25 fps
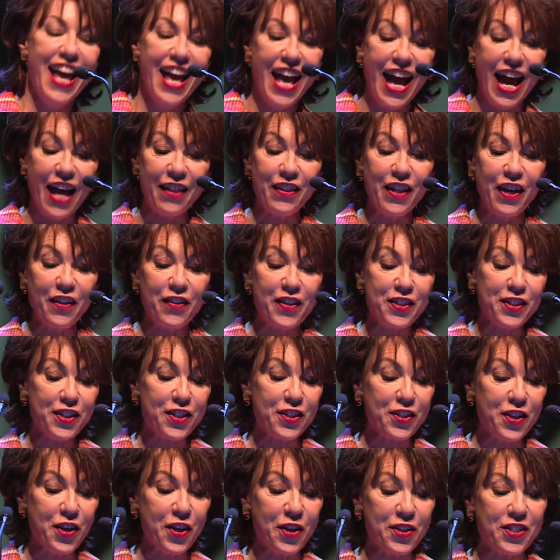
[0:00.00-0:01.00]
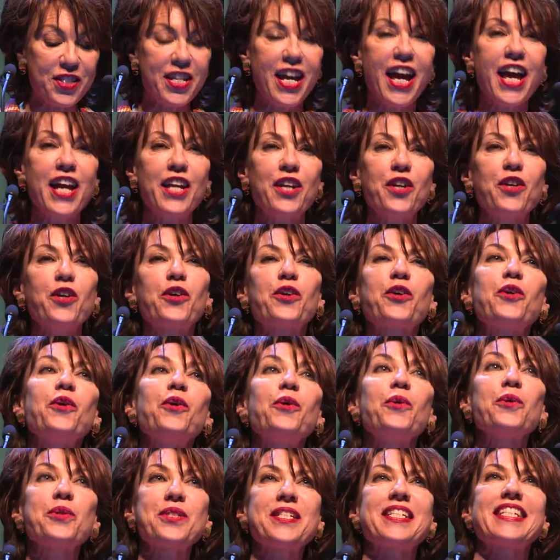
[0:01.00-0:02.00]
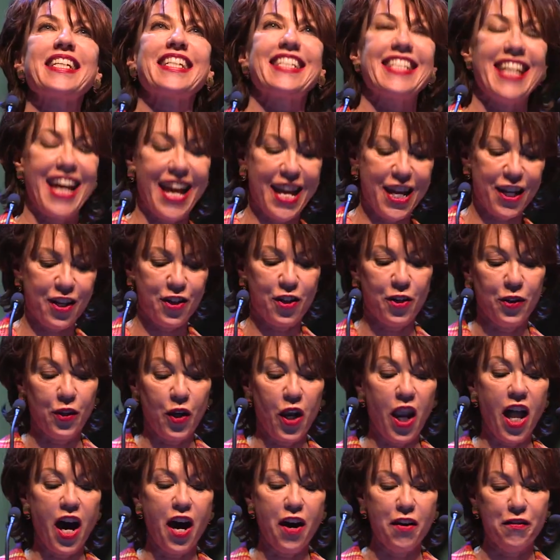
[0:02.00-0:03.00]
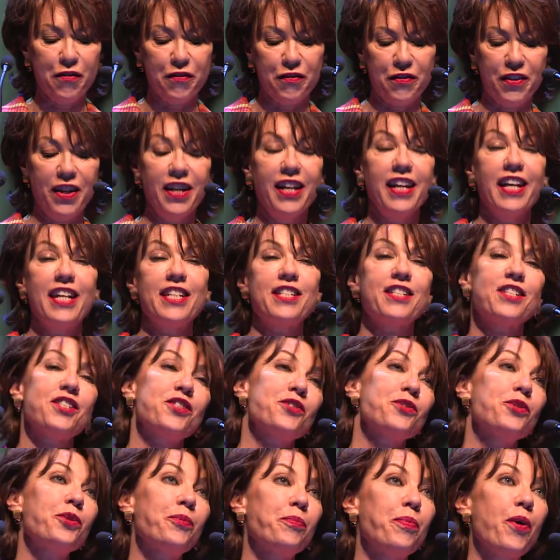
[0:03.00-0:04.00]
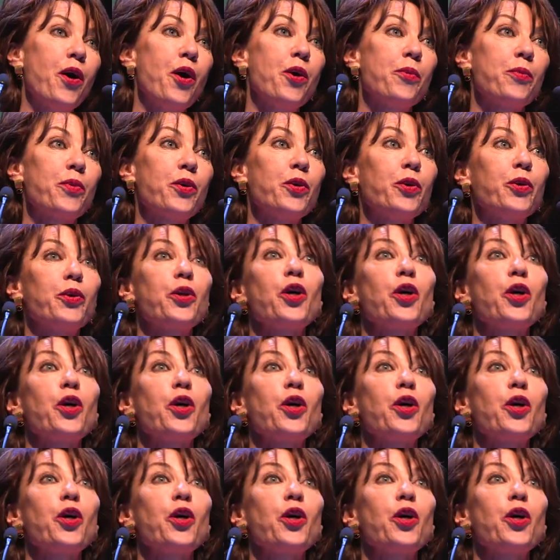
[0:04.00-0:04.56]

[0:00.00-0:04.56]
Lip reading: And now this is her take, her caustic take on love. It's a short poem called